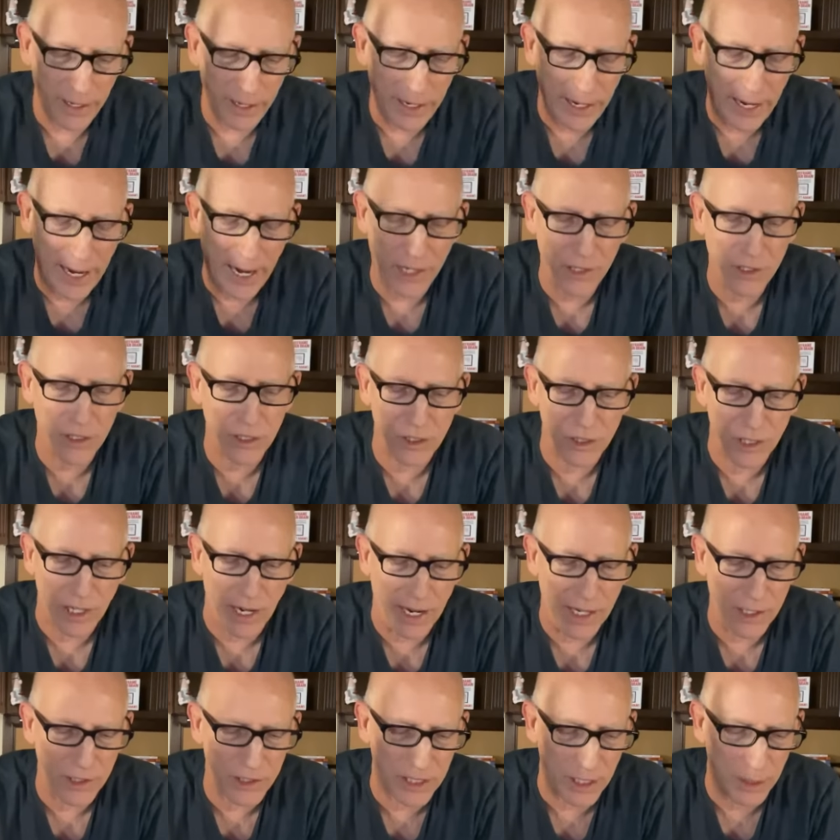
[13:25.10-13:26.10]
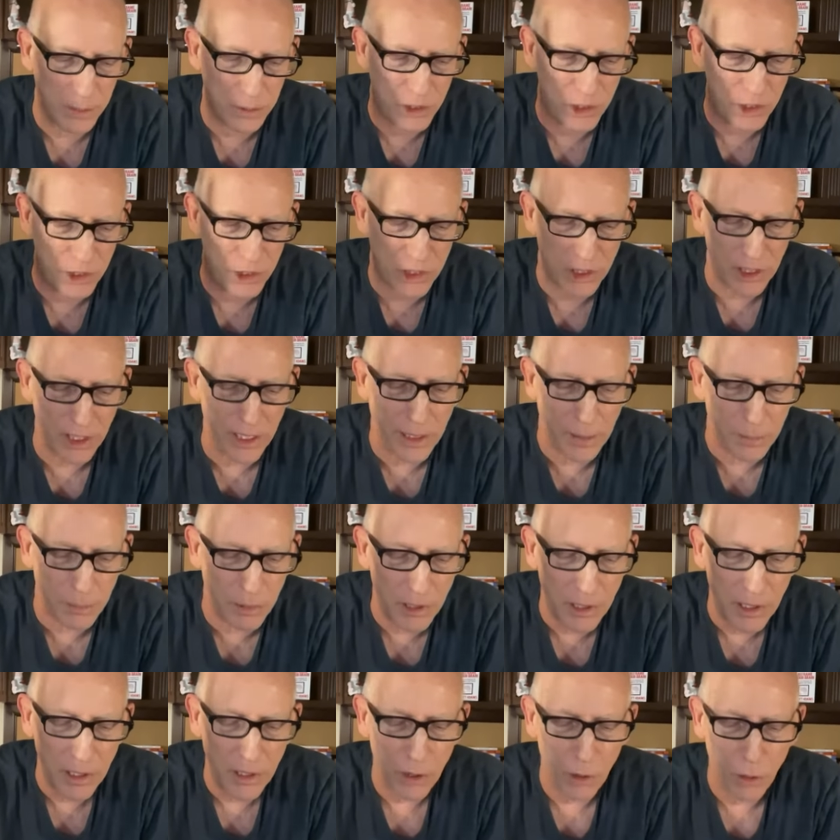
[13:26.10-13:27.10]
Exercise helps you
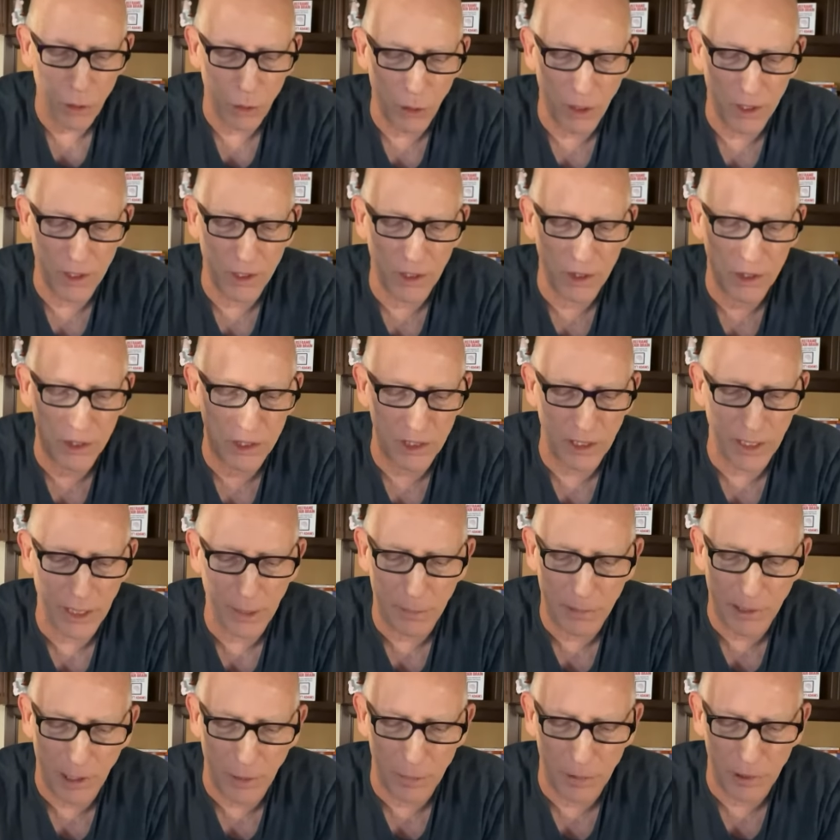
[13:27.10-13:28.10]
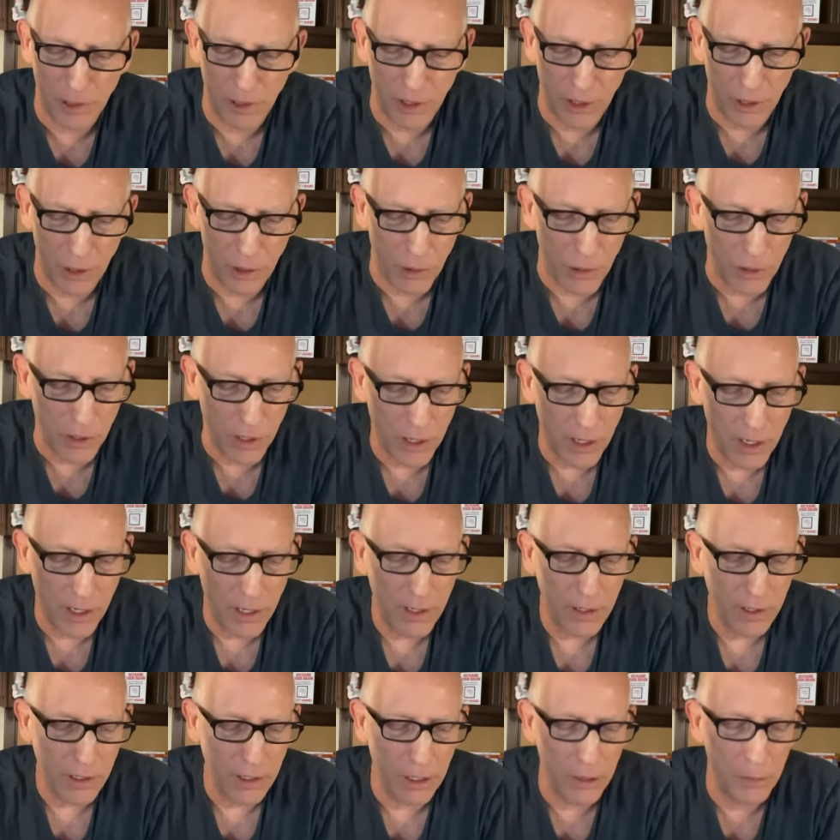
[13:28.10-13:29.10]
sleep. What does sleep help you do?
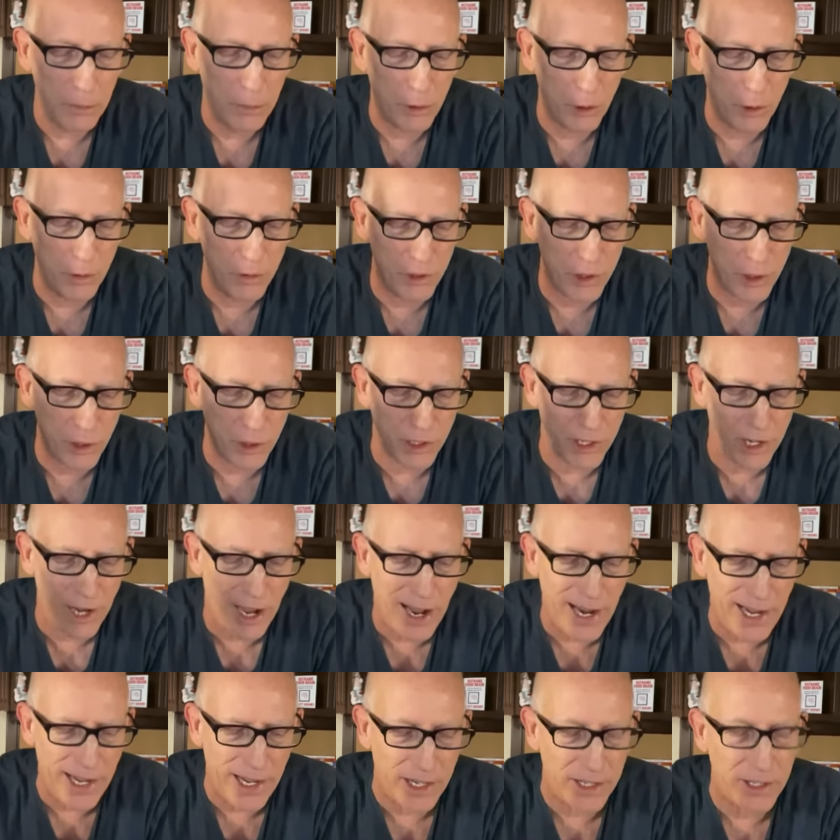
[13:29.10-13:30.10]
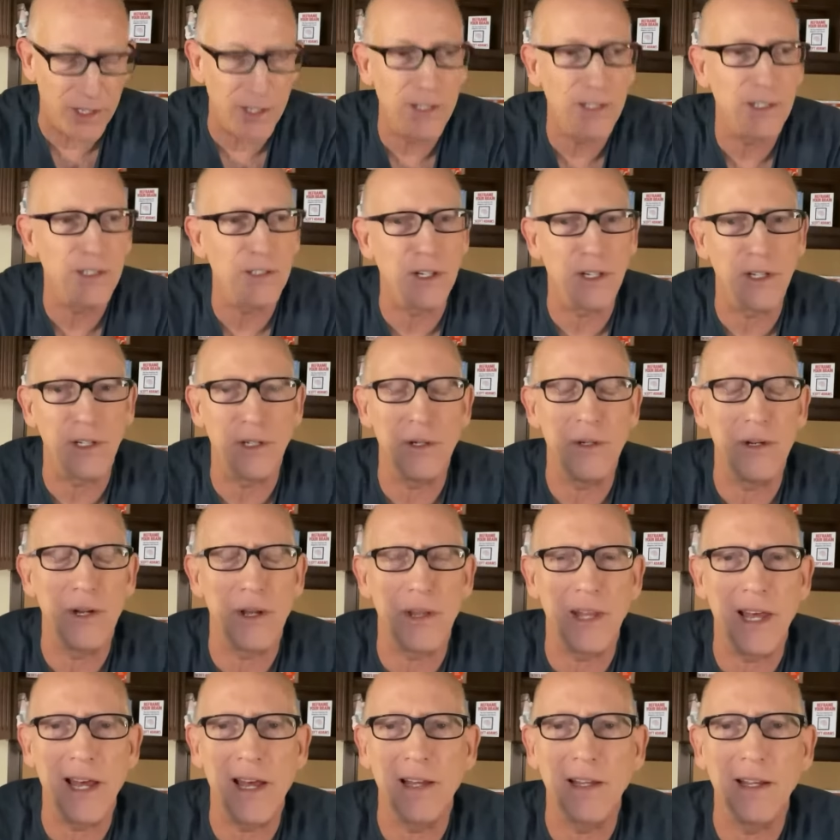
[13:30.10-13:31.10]
It improves your diet. Did you
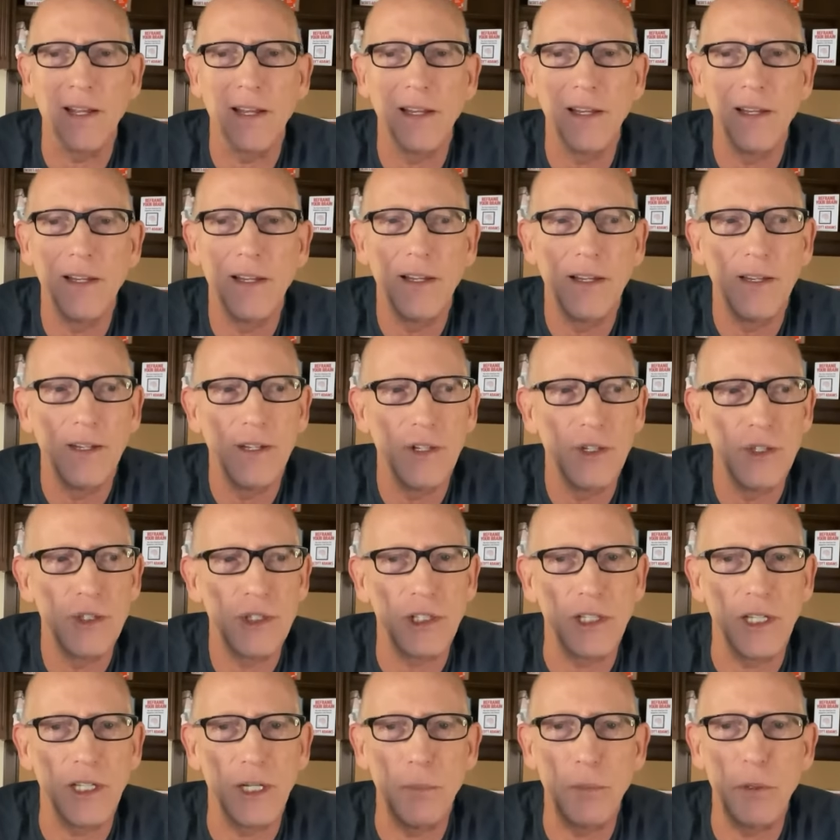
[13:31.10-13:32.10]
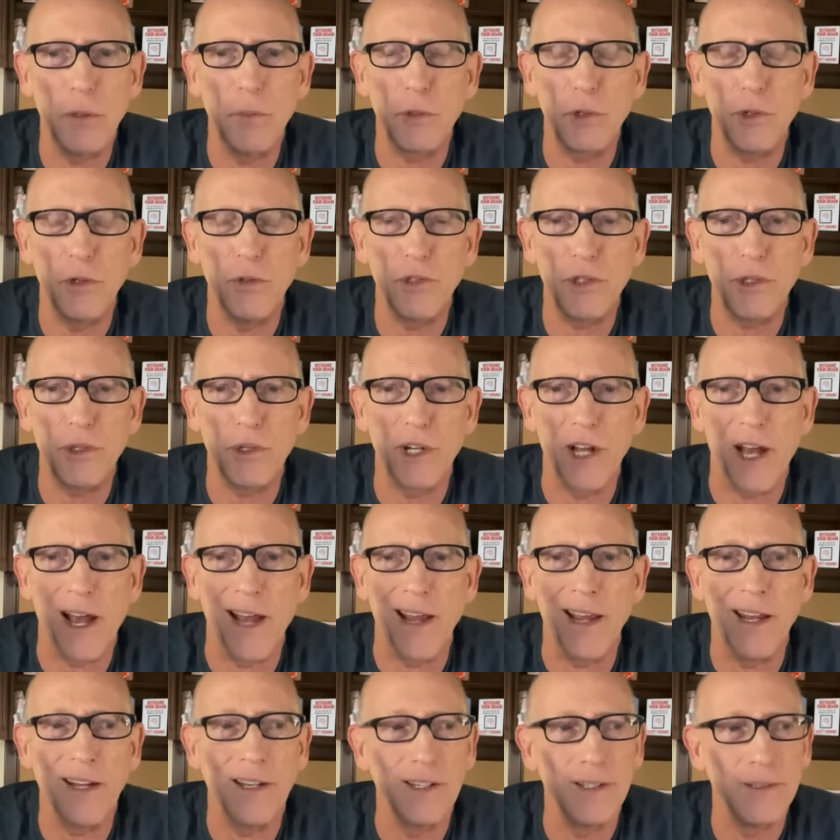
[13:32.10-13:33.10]
know that? Sleep improves your
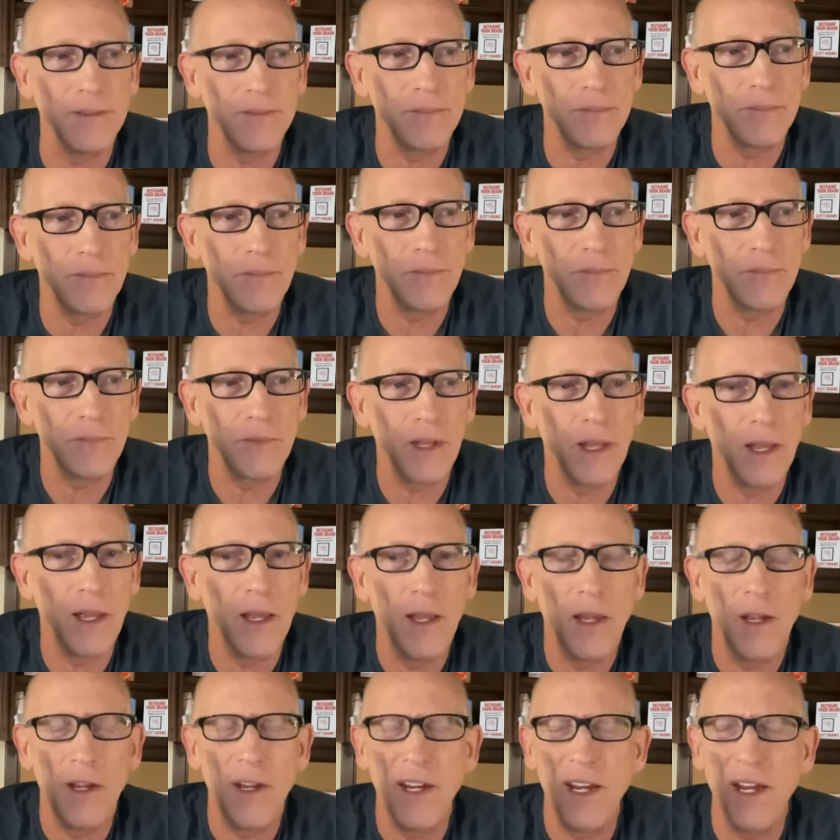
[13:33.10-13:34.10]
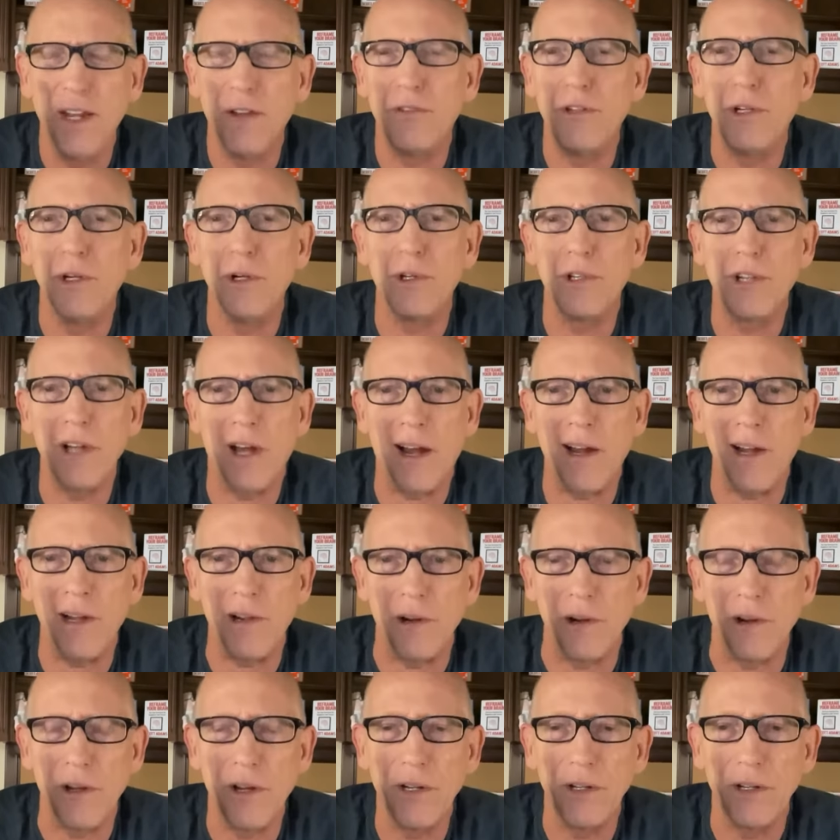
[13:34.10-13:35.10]
diet. If you're
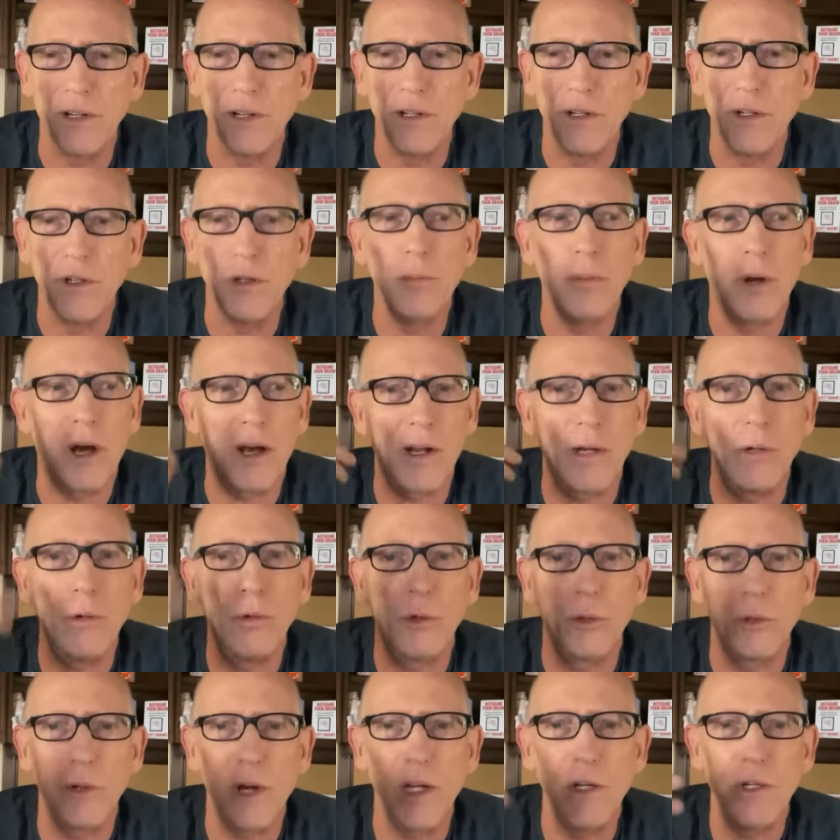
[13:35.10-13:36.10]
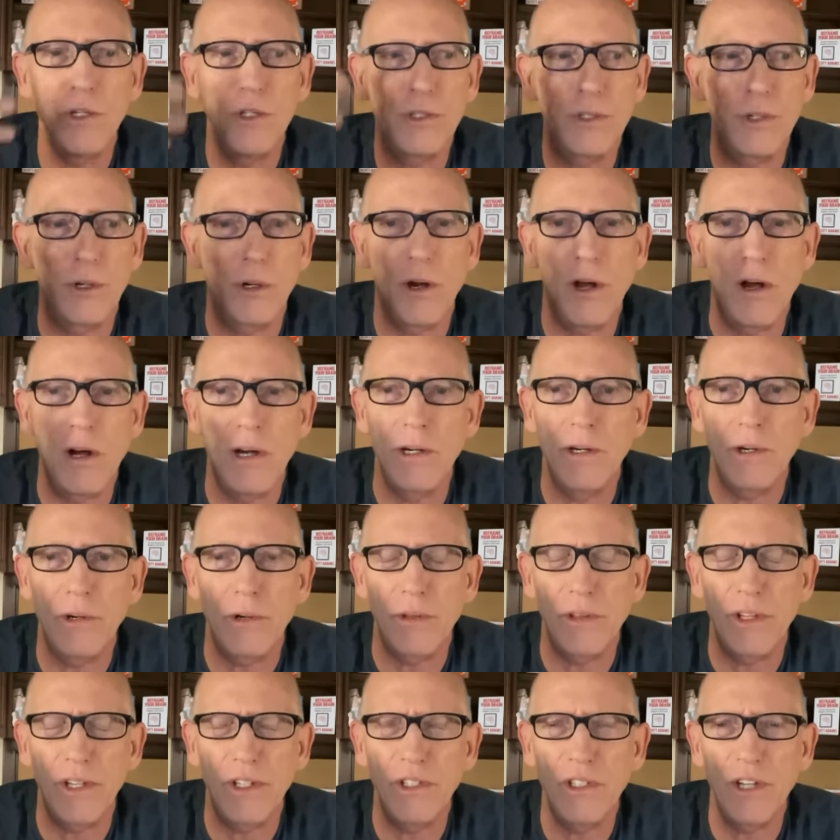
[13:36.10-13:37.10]
tired, your body will register
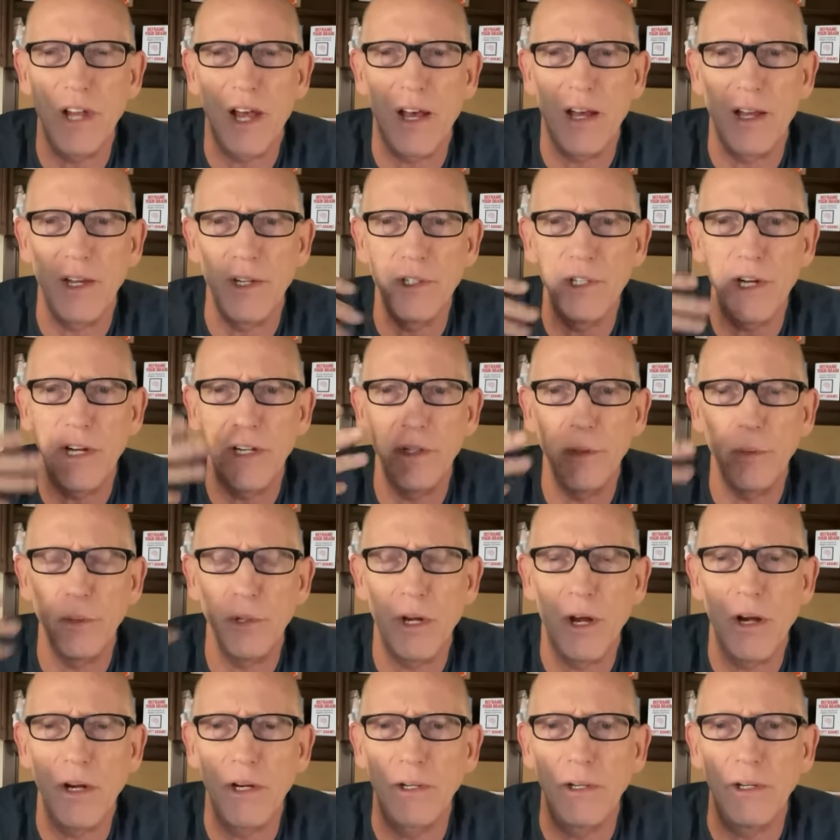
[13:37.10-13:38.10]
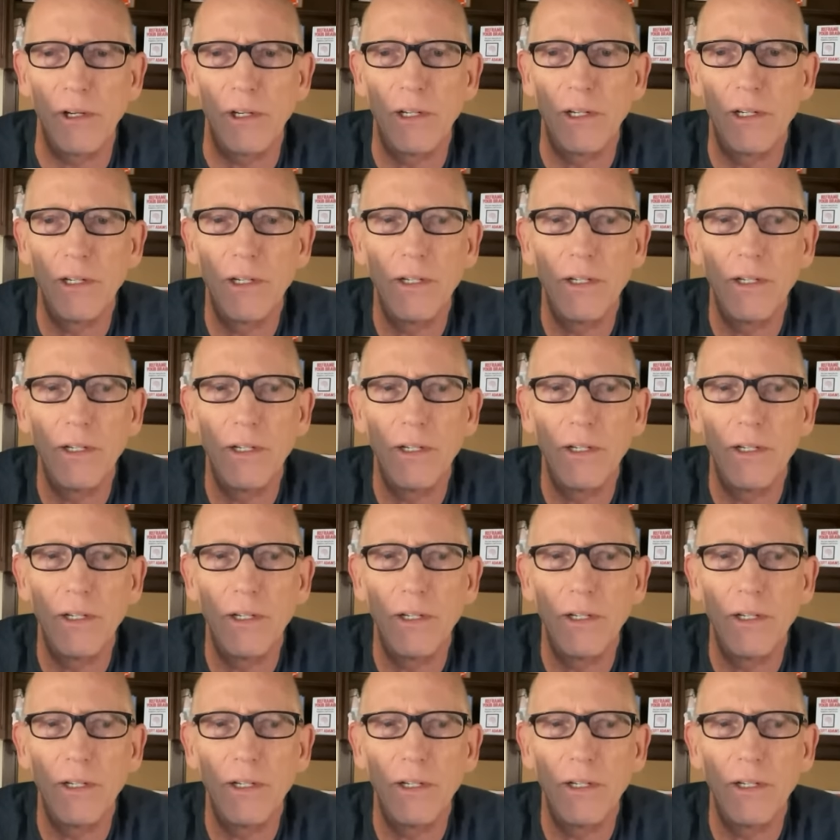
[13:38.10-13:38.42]
hunger that's not a genuine hunger.